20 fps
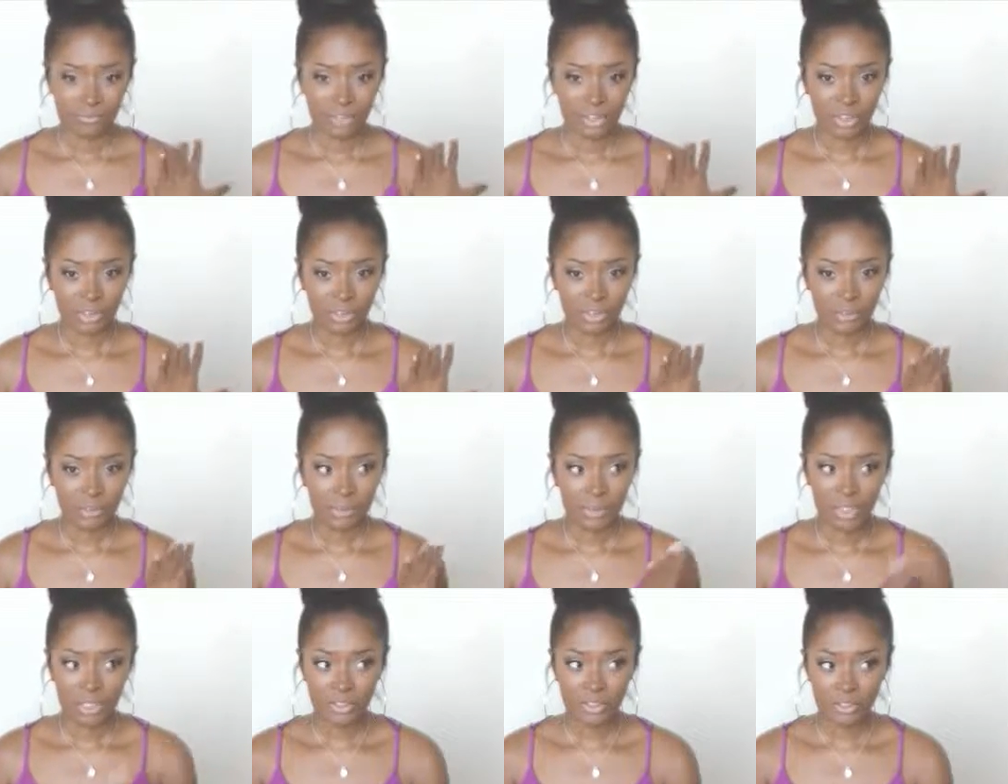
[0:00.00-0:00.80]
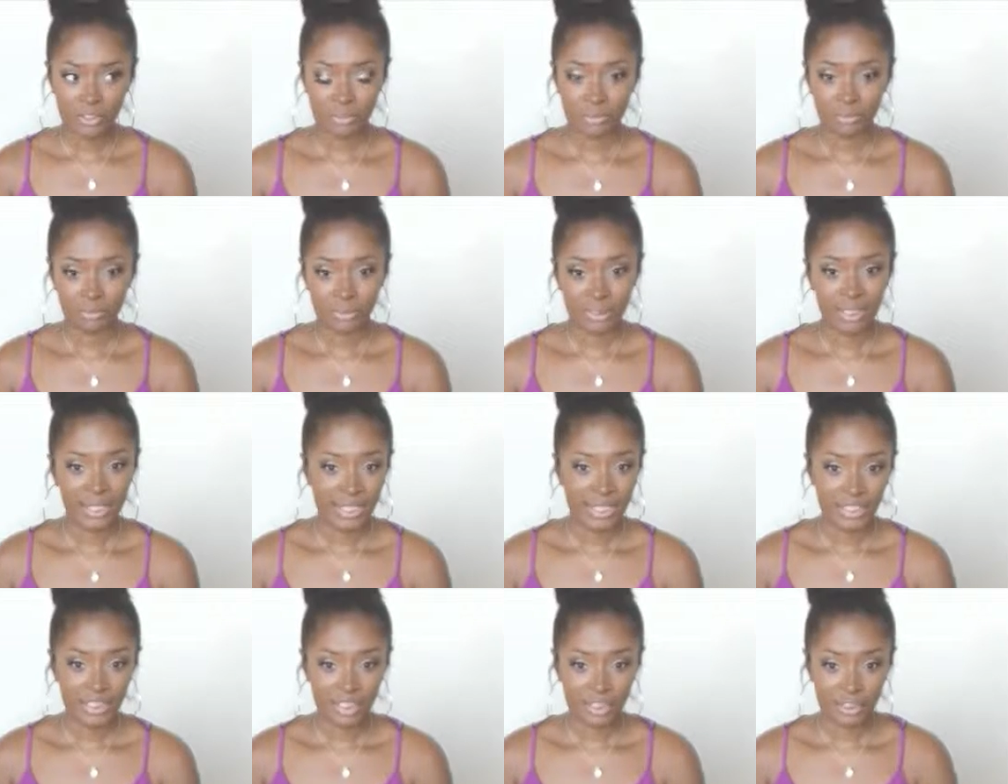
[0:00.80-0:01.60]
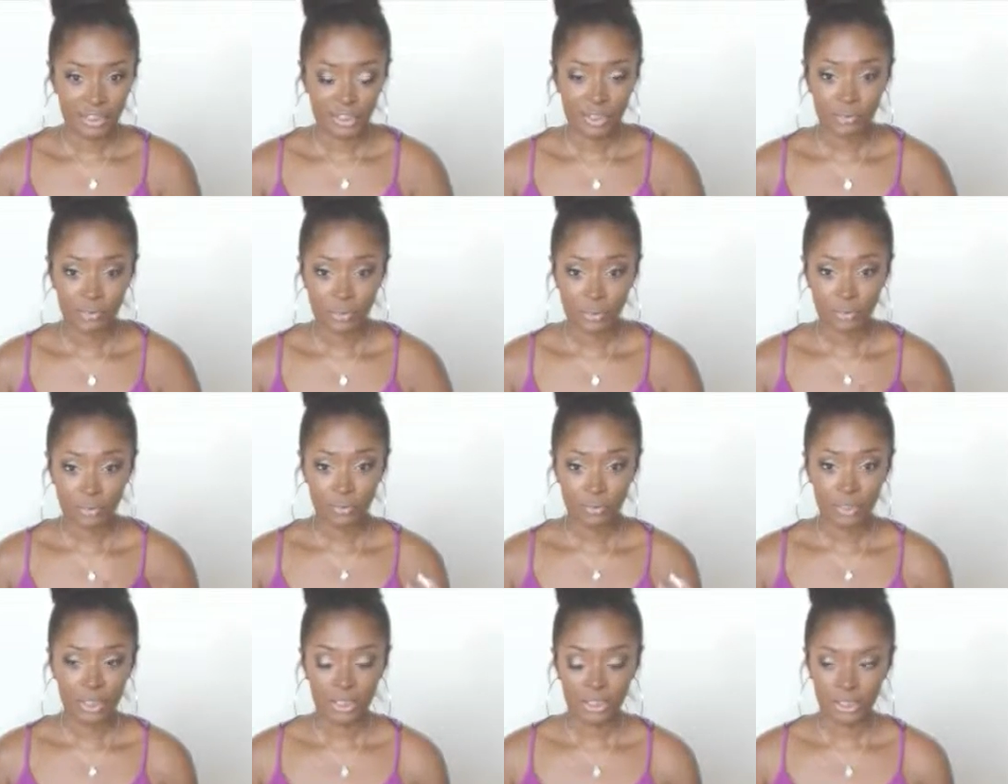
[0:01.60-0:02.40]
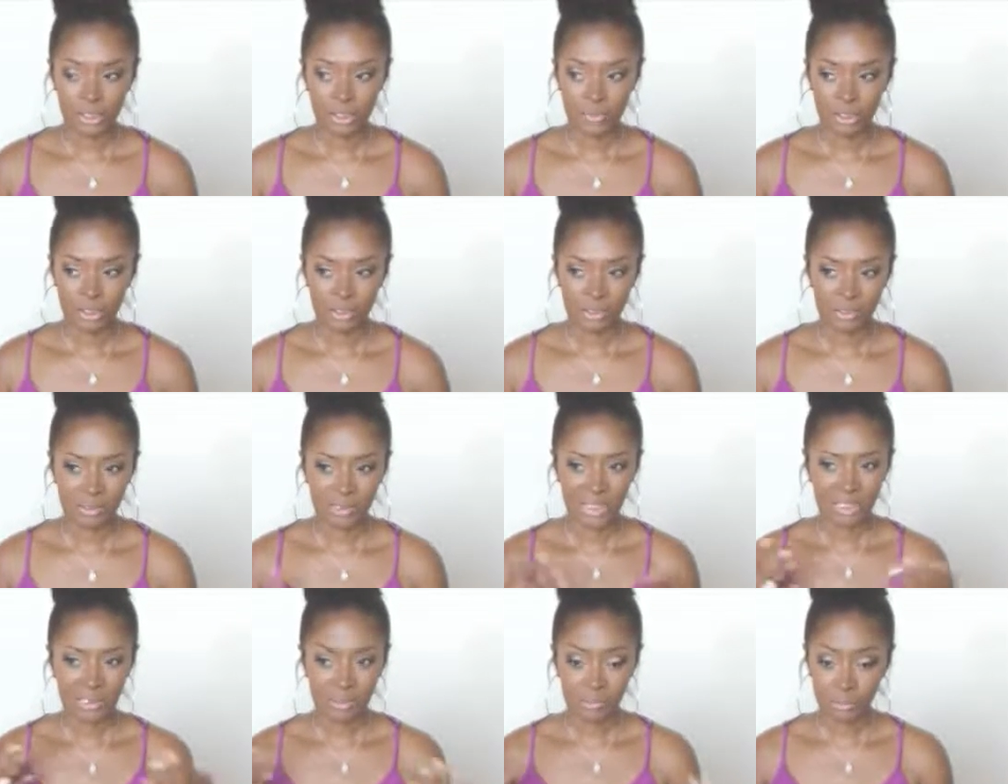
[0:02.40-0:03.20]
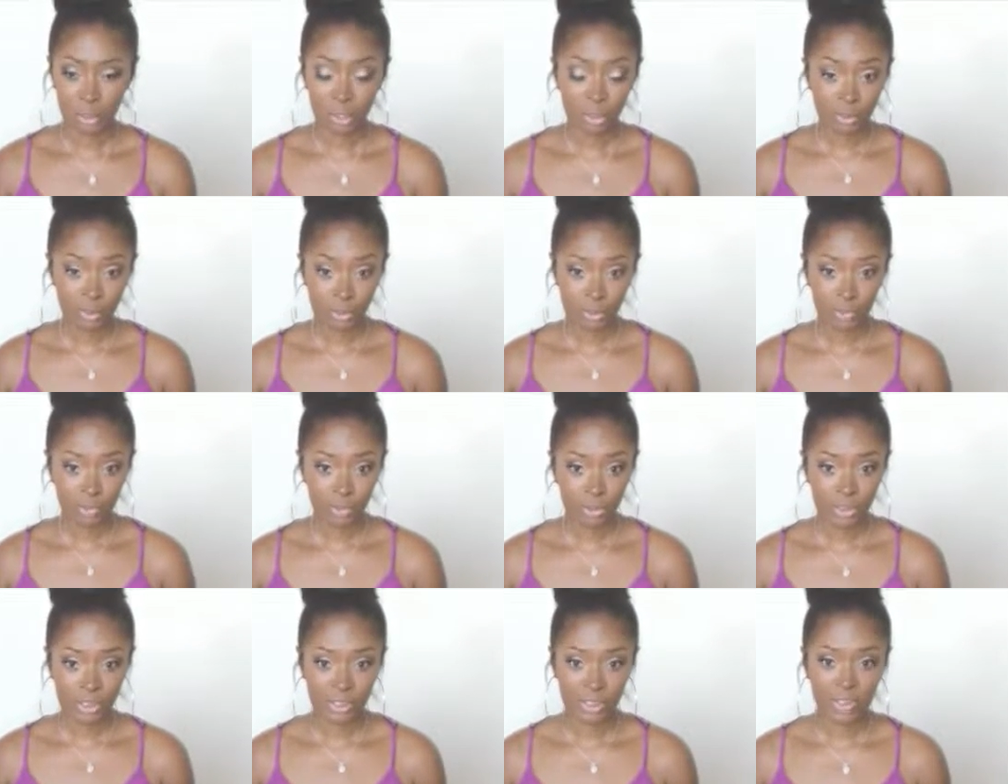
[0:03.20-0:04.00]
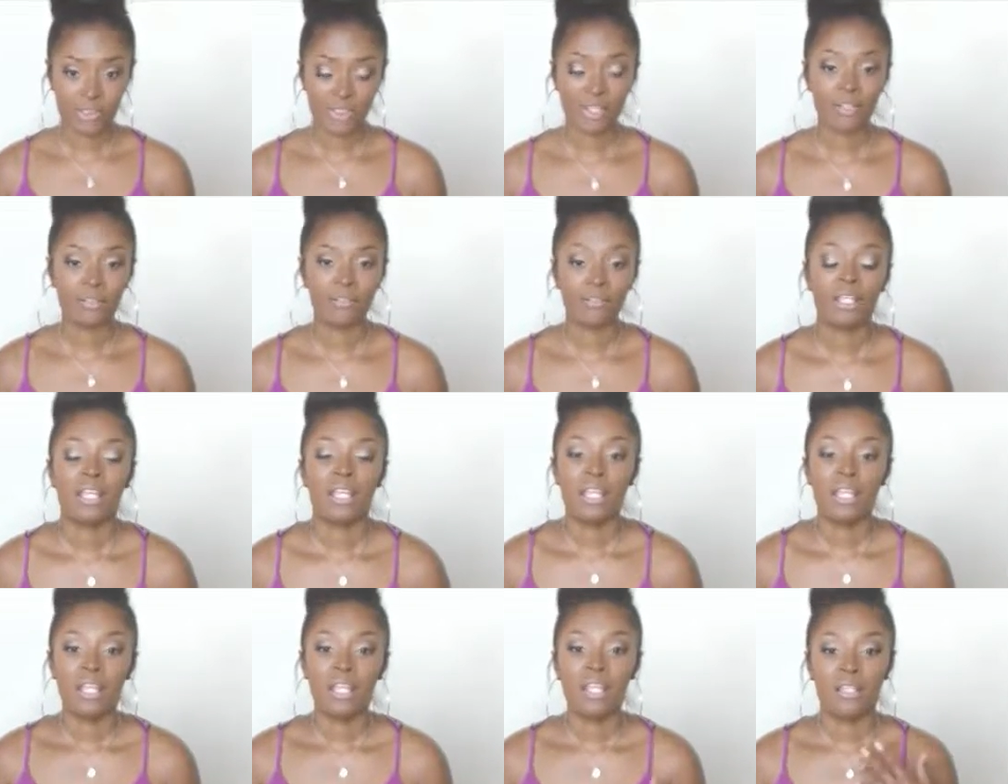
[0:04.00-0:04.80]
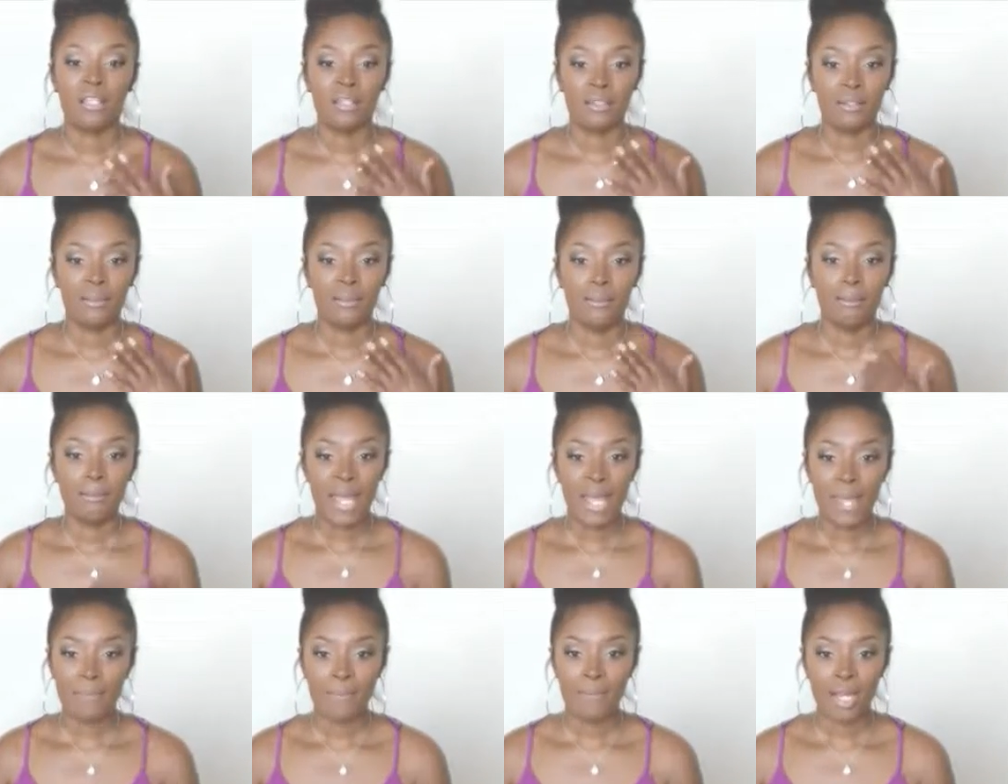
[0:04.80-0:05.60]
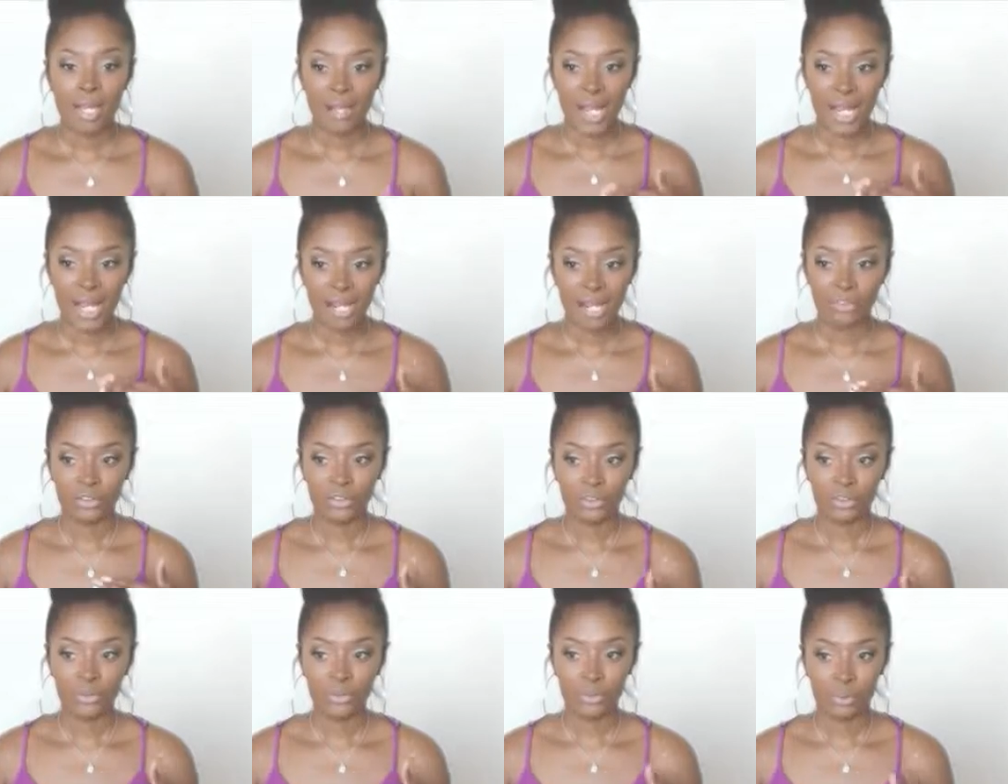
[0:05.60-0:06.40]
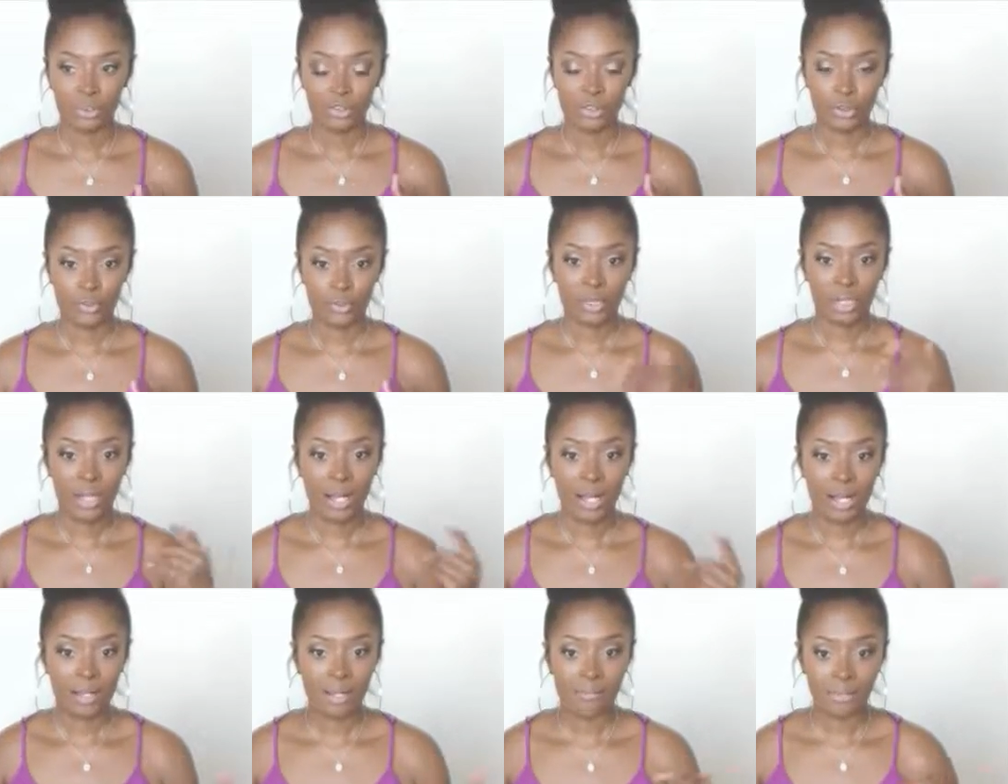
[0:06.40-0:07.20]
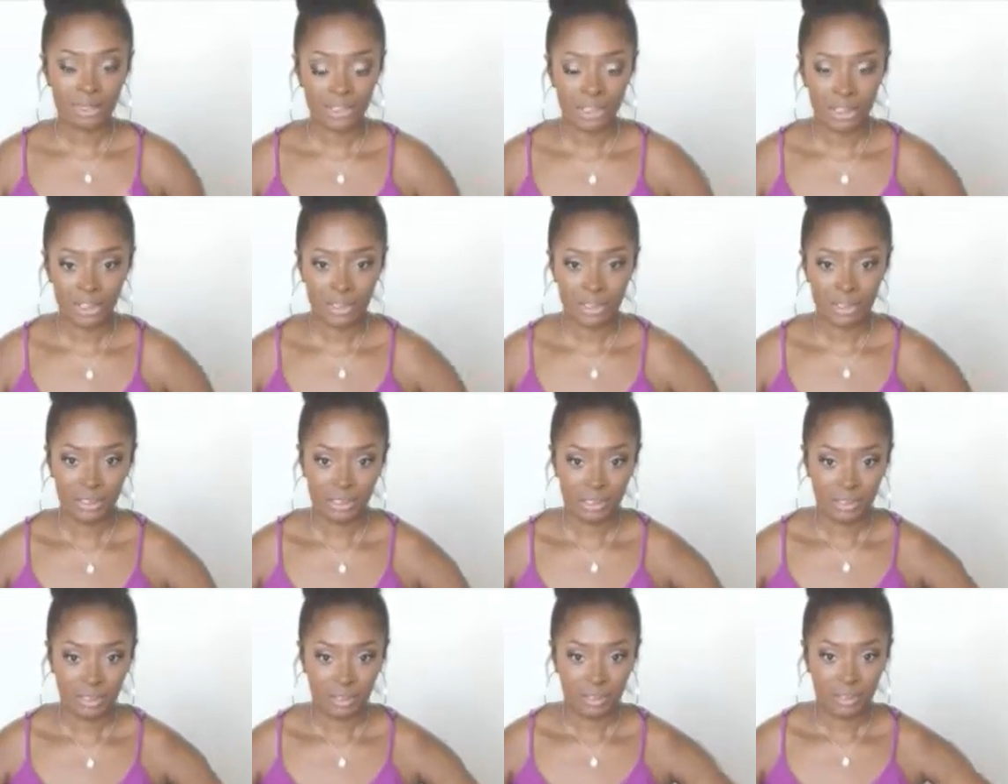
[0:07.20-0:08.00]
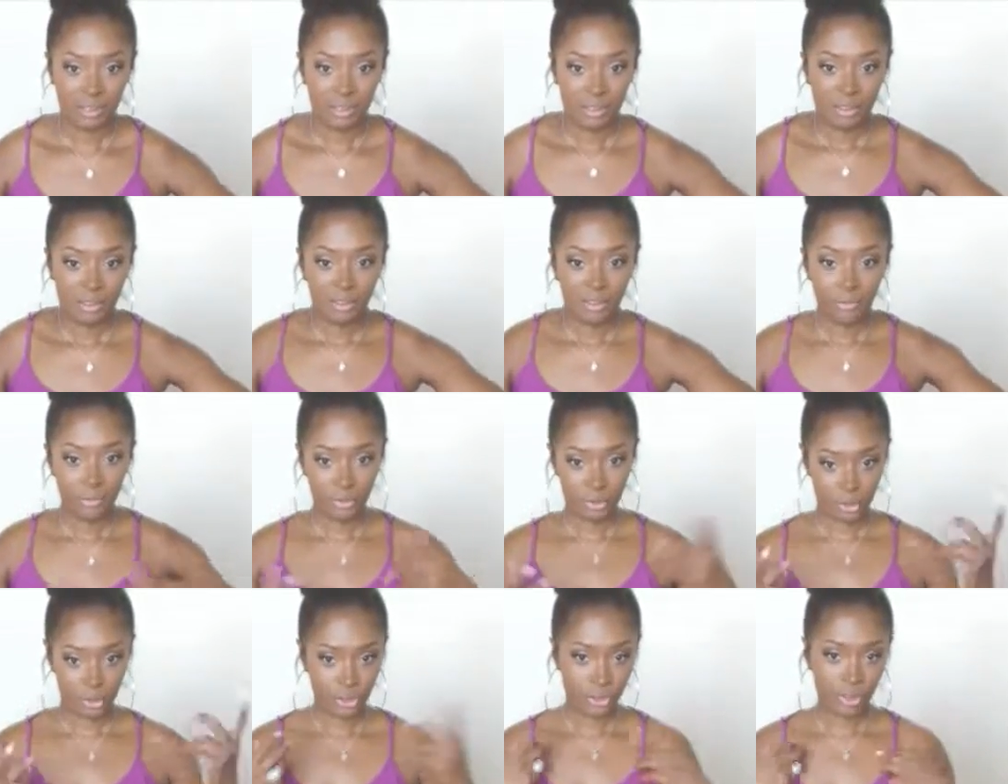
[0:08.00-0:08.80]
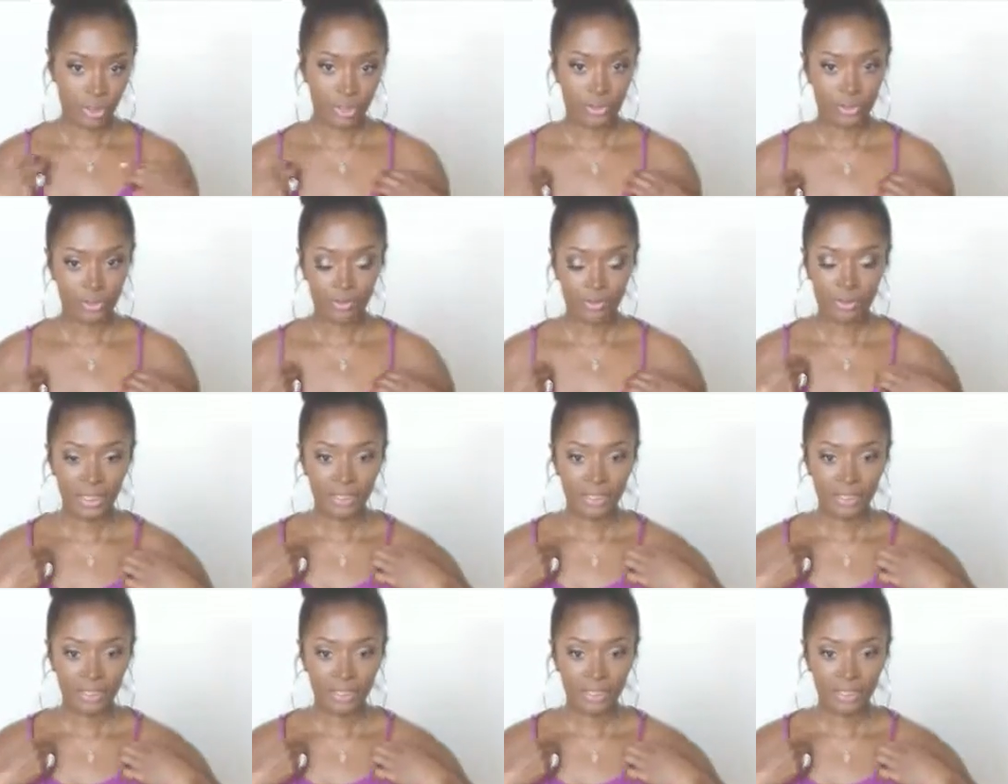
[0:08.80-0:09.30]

you know, personal relationships or friendships, you know, set some goals for yourself and map out how you're going to accomplish it what you're going to do.